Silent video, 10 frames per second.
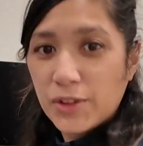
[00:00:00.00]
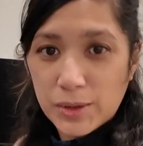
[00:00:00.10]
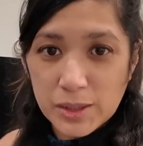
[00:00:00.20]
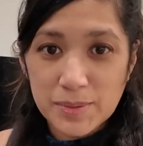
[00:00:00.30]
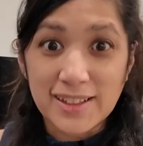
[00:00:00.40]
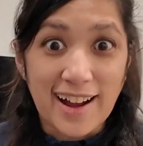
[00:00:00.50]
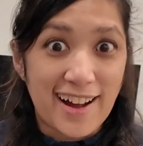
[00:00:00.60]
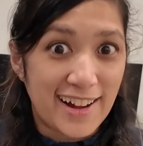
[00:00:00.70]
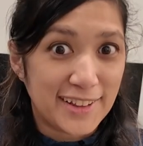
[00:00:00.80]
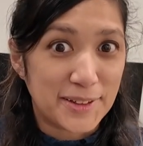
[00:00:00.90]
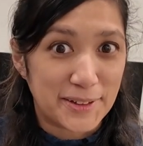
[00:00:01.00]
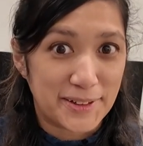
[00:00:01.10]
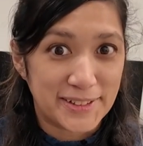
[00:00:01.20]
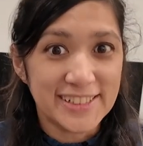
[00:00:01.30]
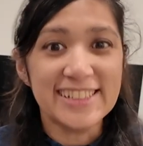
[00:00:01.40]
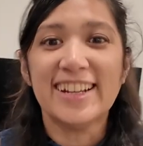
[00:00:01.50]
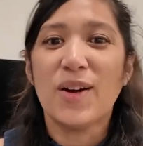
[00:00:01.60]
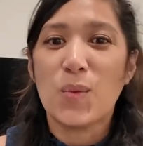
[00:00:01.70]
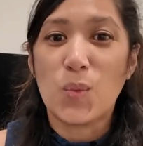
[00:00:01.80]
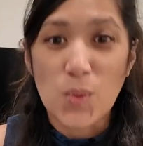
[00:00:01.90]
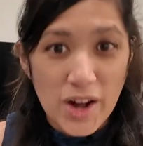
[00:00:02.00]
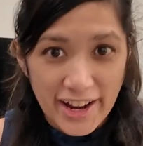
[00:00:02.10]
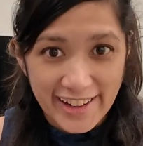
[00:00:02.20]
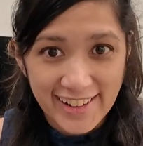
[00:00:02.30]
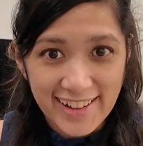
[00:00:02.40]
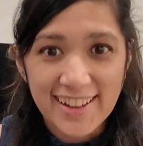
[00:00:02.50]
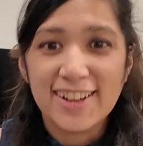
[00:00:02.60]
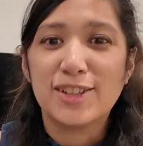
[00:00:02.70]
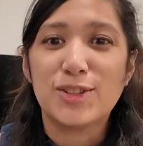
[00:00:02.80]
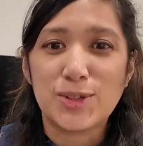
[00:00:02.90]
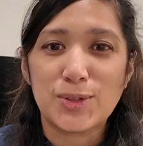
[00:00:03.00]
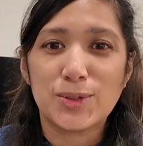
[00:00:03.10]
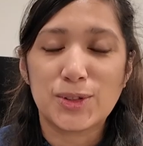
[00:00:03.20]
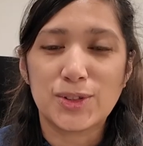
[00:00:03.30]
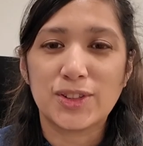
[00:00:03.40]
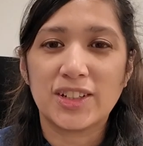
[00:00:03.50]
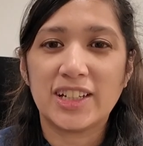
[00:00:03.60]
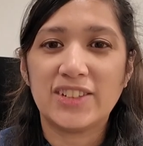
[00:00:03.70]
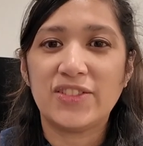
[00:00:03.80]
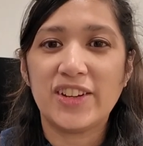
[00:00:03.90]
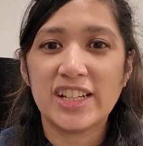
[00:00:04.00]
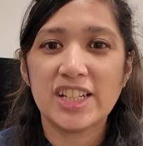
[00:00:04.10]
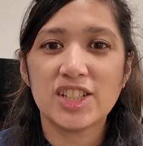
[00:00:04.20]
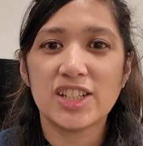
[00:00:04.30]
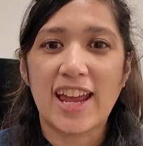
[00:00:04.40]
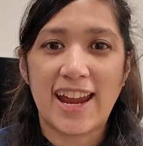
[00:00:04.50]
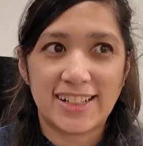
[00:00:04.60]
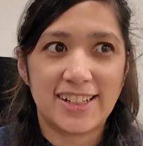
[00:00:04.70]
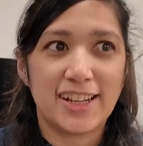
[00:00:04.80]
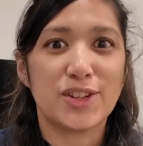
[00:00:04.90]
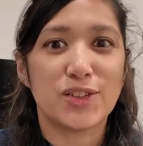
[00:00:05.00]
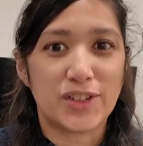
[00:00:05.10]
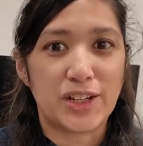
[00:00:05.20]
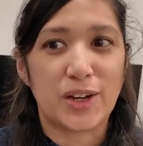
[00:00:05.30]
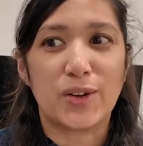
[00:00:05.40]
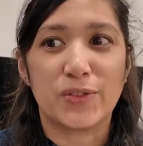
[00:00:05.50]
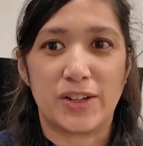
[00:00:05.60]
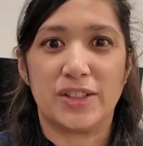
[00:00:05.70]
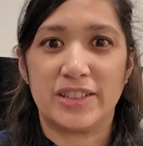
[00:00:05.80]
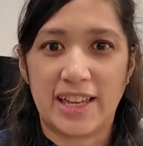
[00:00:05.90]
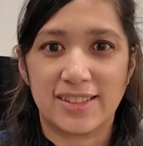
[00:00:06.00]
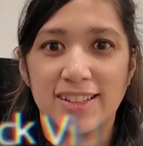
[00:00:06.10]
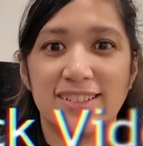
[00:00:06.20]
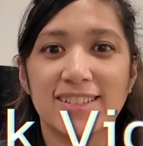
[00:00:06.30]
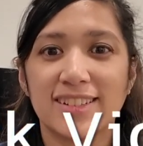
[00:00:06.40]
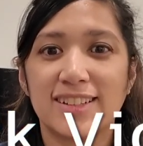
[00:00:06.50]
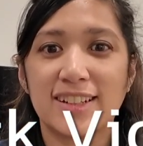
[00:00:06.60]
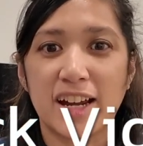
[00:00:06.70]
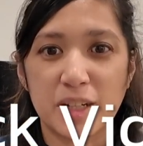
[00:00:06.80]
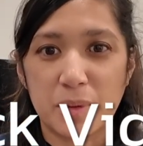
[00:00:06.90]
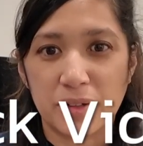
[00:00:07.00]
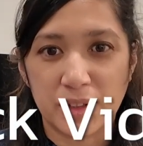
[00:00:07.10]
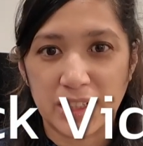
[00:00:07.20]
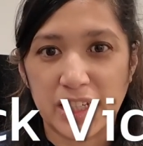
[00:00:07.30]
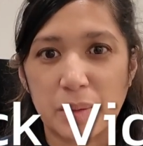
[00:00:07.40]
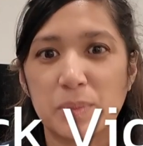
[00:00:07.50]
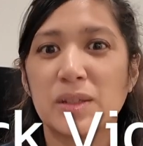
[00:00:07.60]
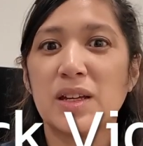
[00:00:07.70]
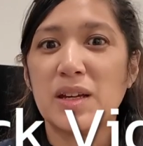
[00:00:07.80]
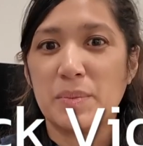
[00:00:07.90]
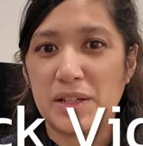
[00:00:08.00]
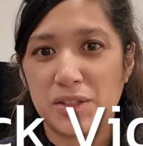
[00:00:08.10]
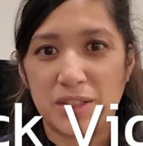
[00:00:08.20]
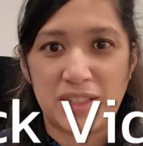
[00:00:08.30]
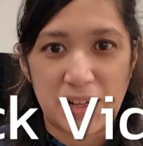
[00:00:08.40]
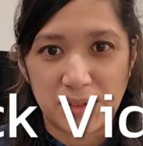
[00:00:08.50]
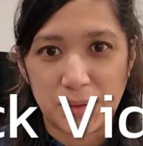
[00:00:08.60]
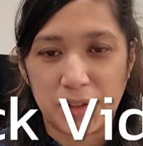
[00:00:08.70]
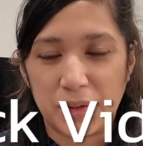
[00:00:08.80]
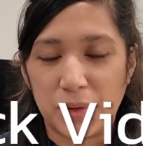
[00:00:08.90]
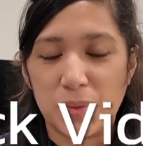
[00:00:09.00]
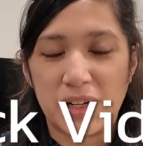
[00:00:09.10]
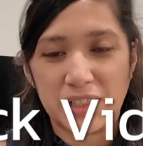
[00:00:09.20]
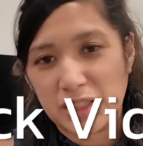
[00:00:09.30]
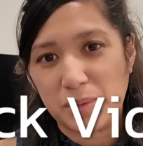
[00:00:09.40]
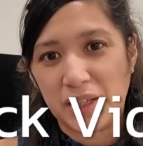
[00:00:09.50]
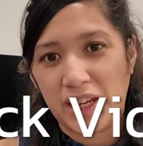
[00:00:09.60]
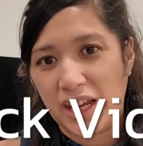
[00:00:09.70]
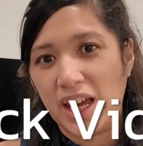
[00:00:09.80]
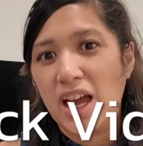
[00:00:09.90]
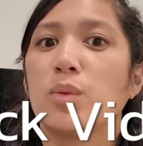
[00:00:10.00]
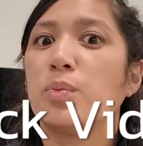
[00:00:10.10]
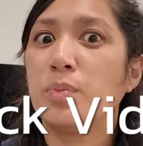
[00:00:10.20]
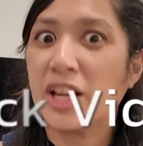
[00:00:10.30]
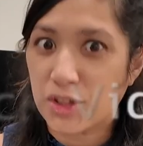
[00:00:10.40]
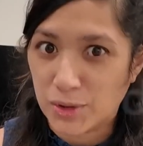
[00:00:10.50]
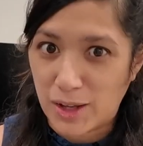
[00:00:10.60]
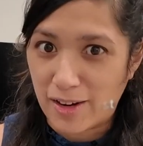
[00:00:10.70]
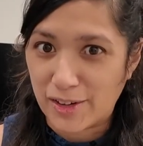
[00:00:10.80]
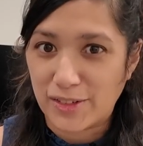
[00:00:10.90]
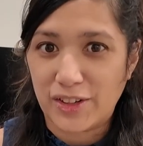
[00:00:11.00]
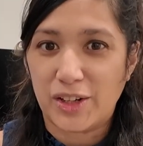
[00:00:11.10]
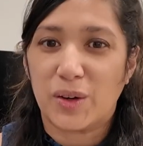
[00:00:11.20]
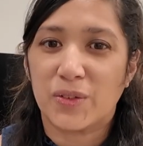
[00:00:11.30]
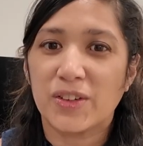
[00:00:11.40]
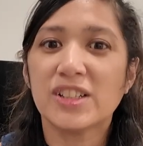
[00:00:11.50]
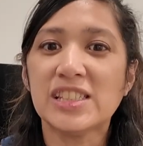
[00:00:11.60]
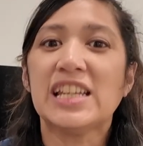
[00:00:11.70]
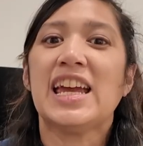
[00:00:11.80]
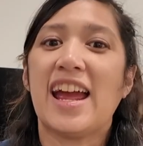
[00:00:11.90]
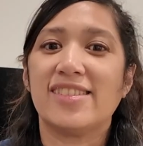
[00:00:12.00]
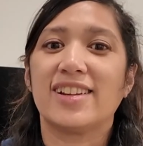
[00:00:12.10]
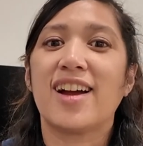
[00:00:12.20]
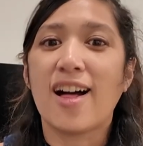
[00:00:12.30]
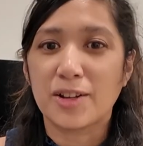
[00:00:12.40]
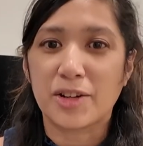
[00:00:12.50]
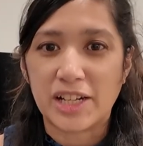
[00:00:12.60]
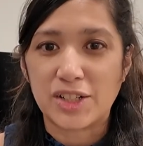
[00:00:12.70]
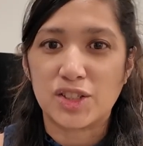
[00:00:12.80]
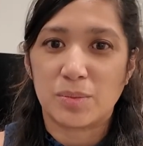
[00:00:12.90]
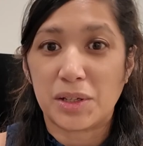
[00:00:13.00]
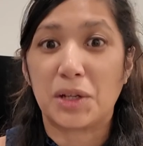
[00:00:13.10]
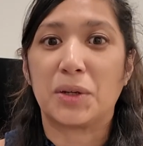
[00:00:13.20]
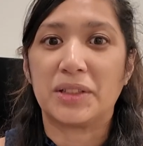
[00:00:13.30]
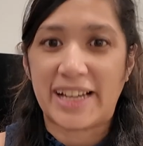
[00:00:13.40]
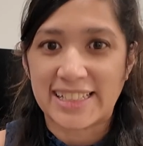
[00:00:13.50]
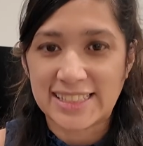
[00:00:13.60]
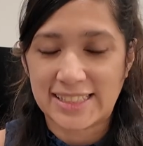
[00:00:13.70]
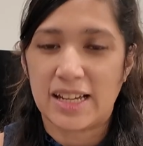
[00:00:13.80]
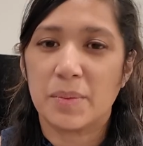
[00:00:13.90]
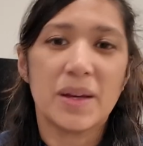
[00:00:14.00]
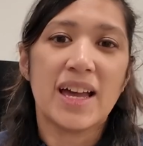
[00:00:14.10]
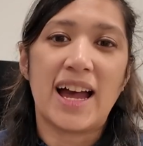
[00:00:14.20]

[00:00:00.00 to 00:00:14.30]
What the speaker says: a few tips that I learned. One, you should finish editing your video first, as in cut up all the clips, make sure the sound's where you want it to be. So picture lock your video first, and then color grading should be your last step.